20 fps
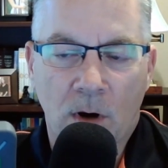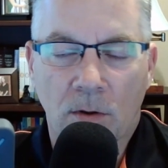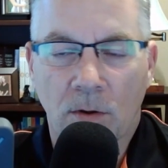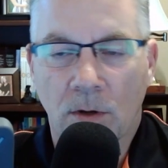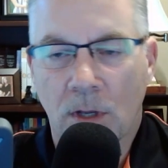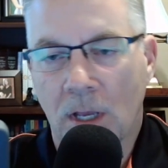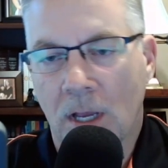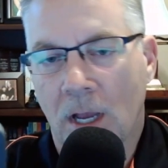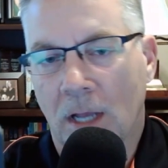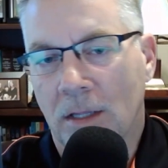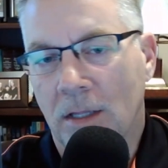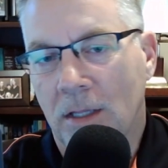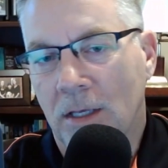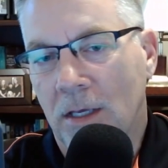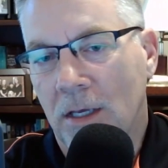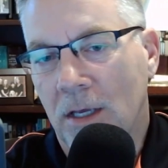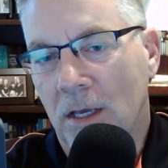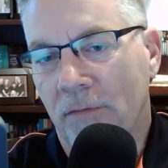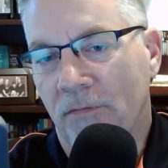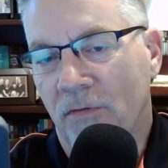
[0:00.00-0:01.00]
looking at
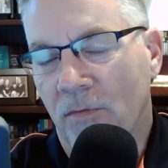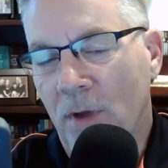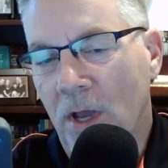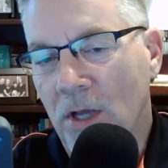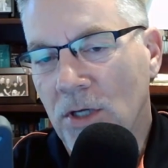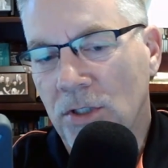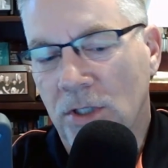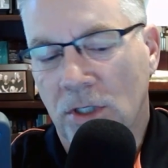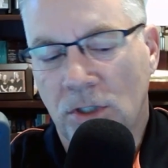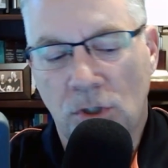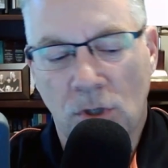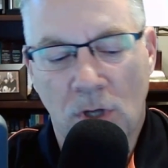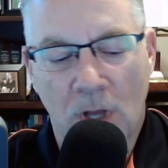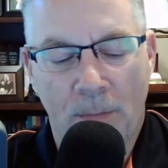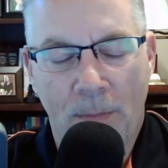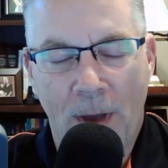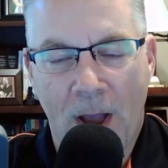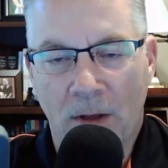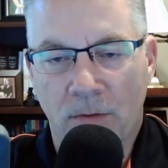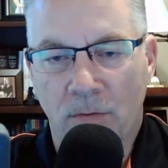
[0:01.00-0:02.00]
the information that you
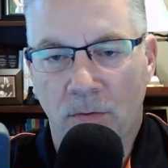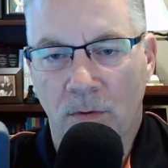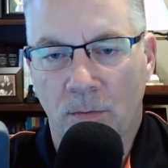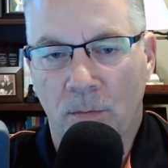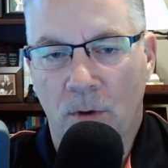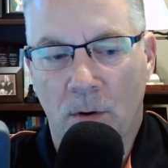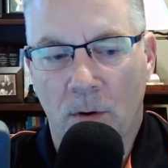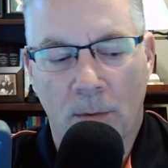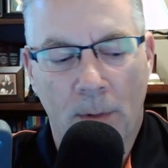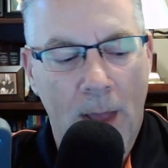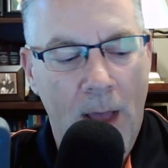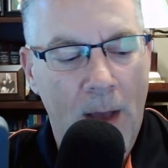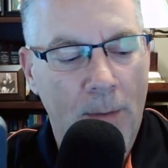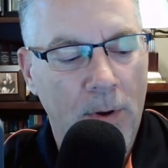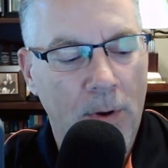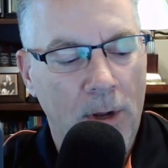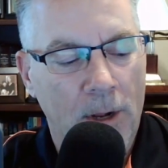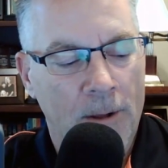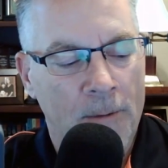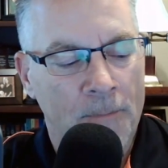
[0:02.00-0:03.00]
get back through the mobile
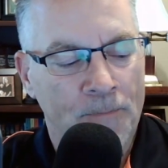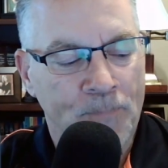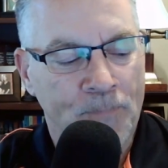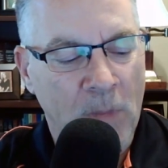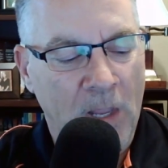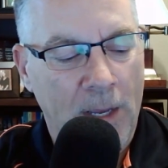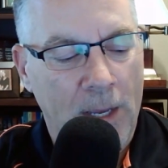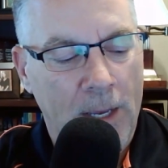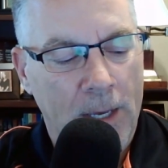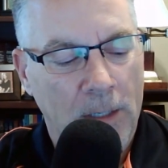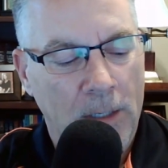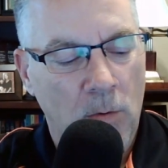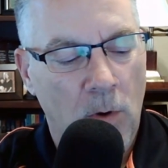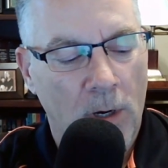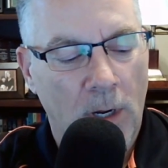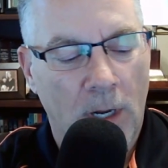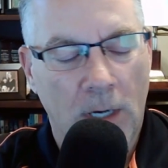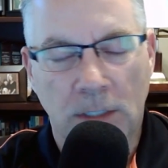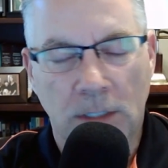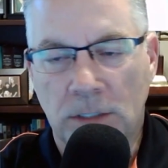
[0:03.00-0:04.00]
app, and
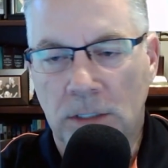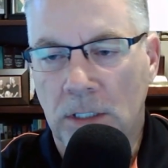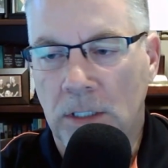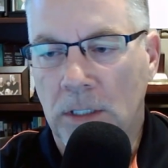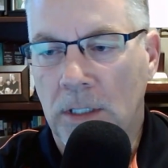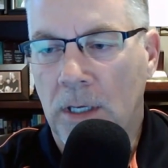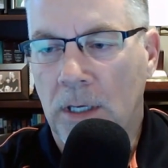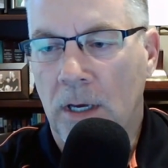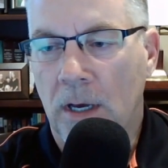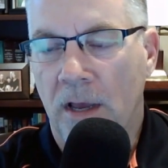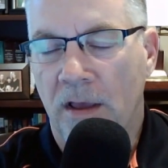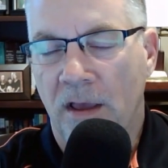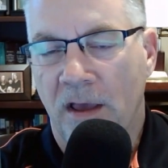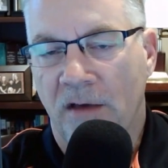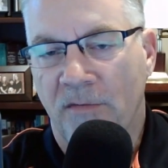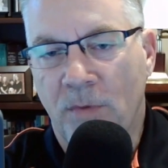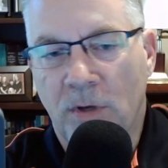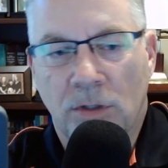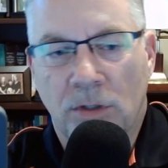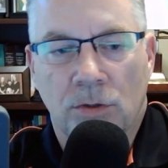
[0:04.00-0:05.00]
quite honestly, I
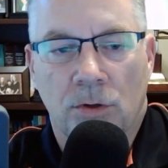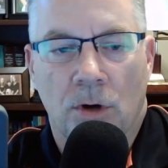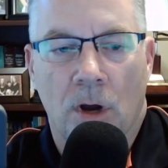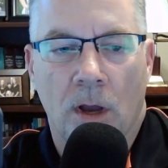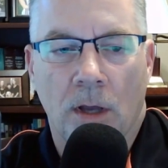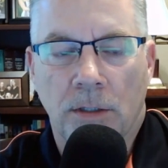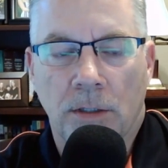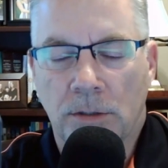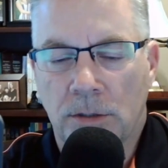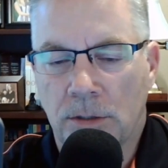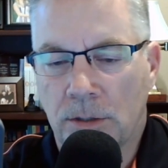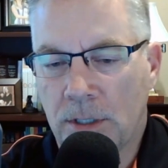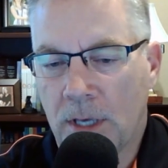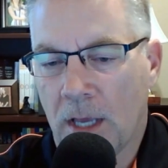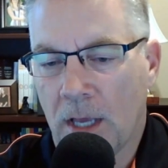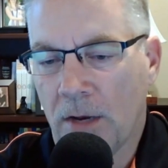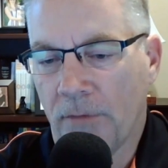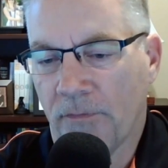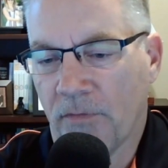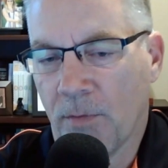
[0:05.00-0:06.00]
have been trying to
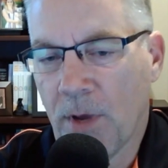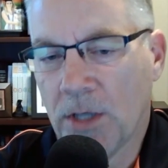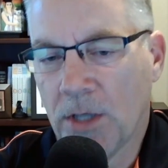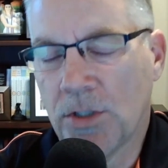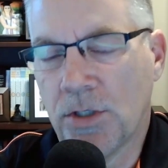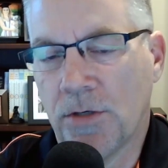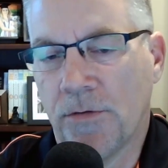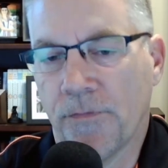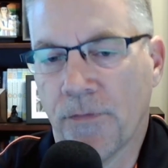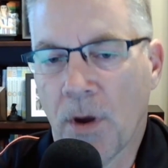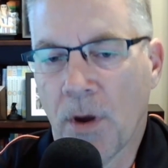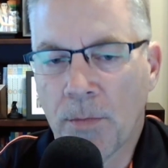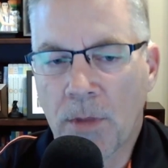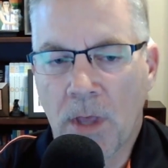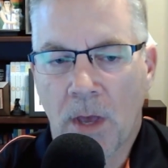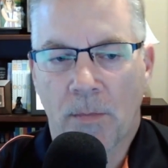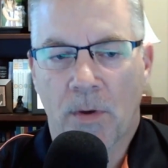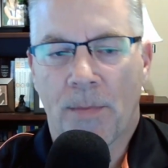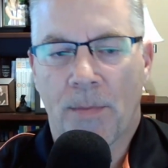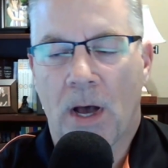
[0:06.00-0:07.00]
get information from
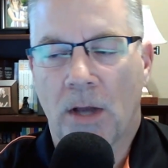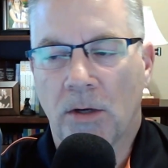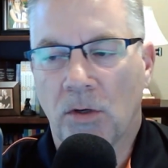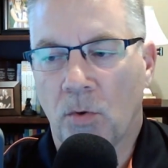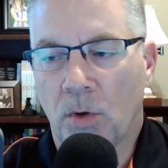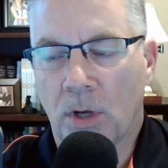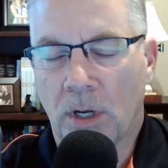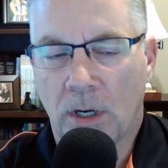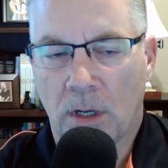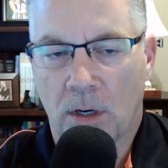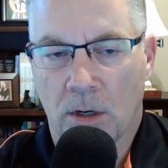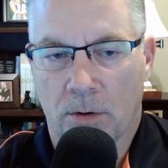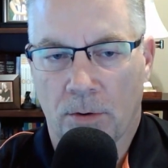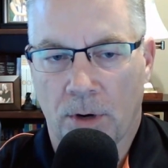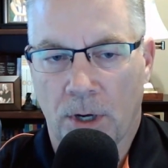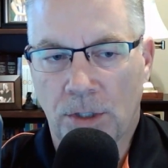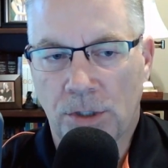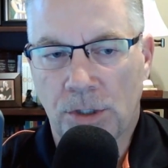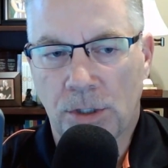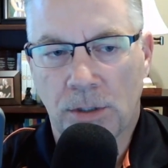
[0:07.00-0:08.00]
them about doing an
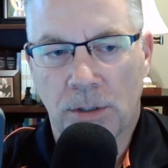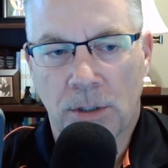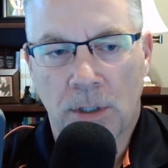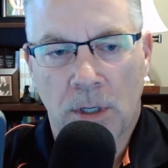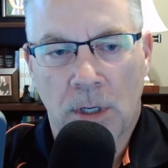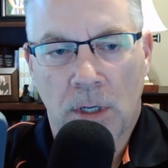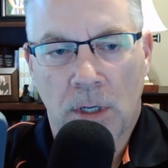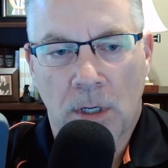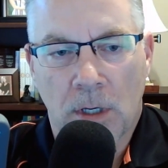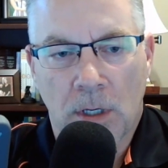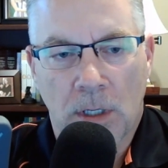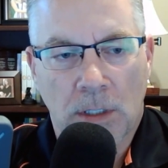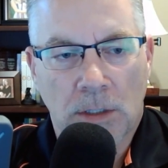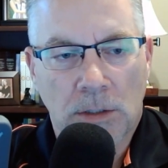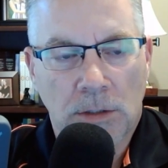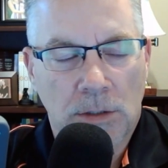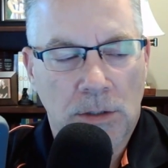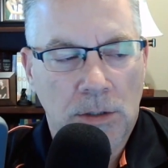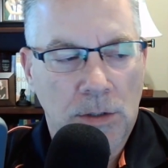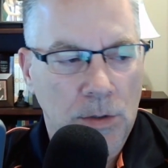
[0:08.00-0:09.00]
integration
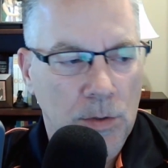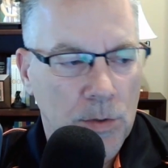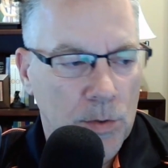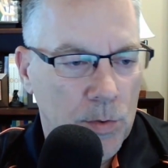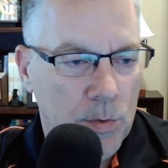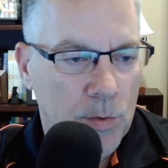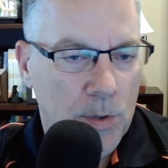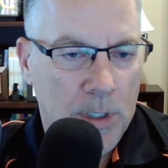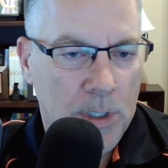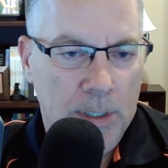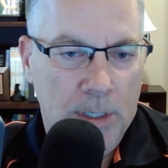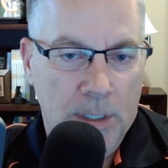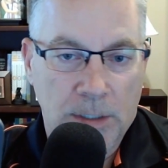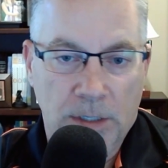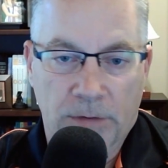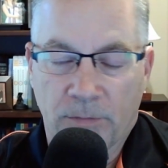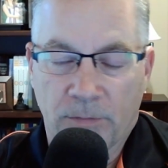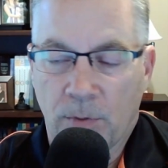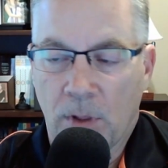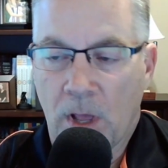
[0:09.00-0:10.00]
into a
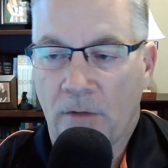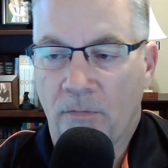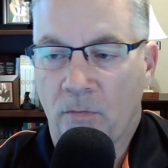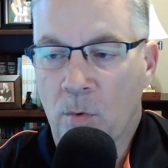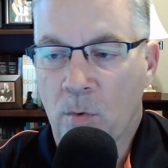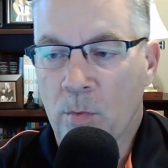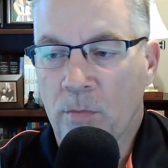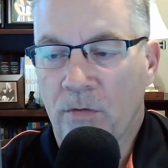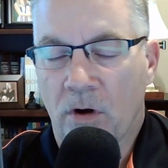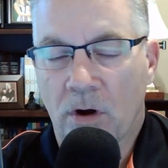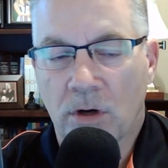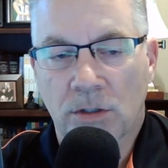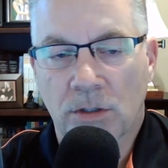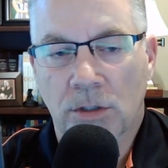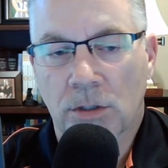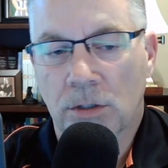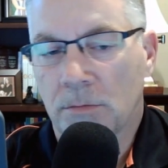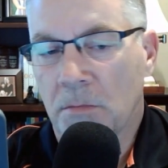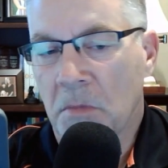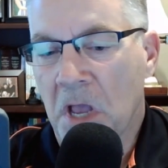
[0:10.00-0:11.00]
different platform of
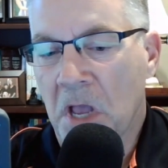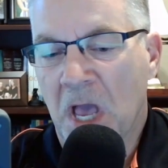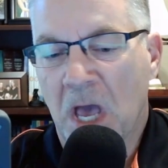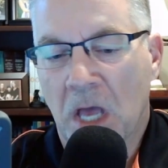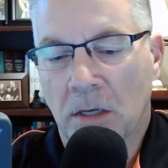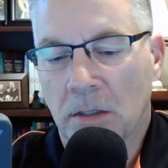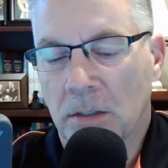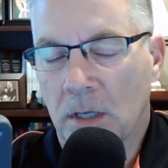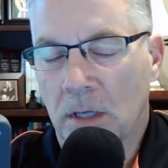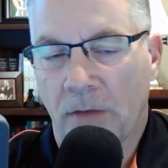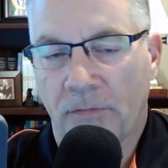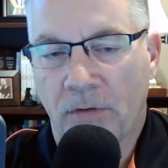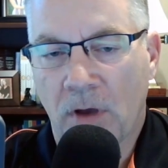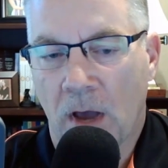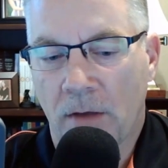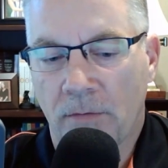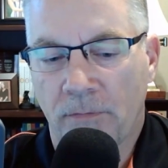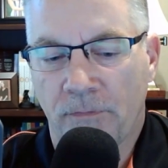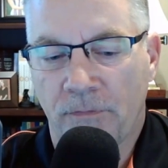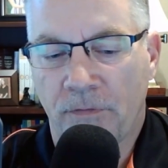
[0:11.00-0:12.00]
ours, and I've
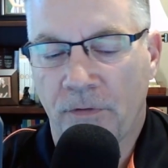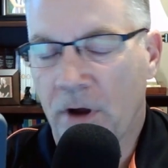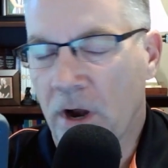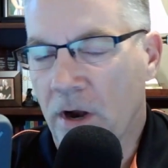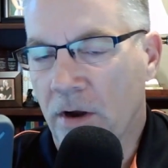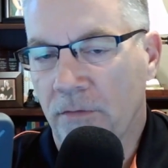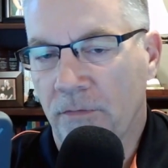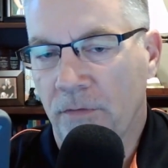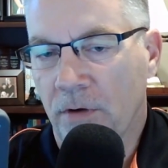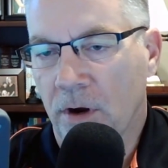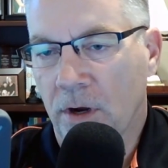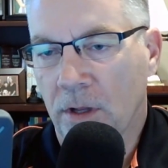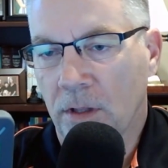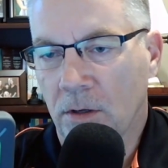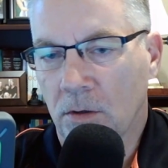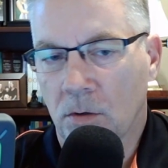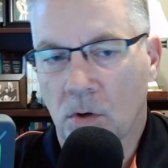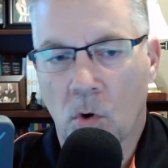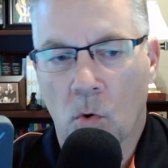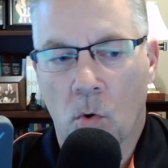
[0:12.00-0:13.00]
gotten very, very
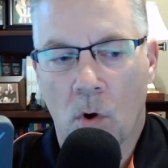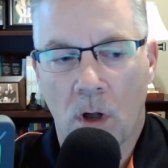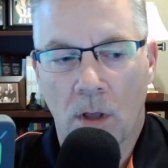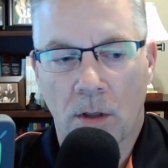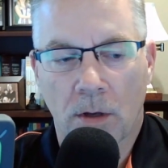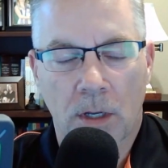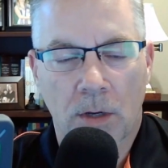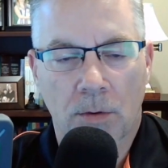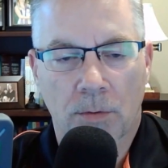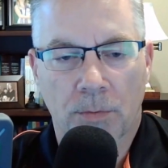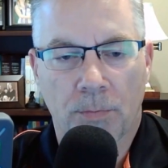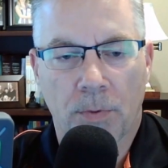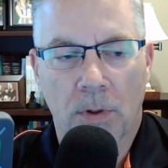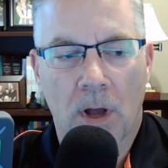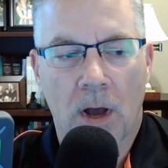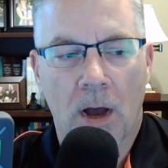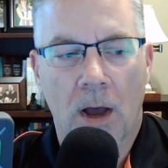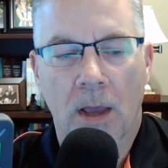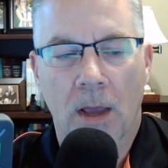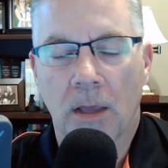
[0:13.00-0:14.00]
little quality
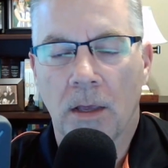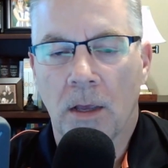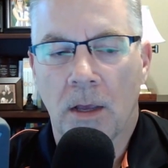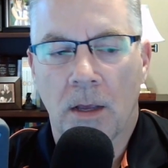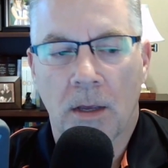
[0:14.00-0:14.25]
reply.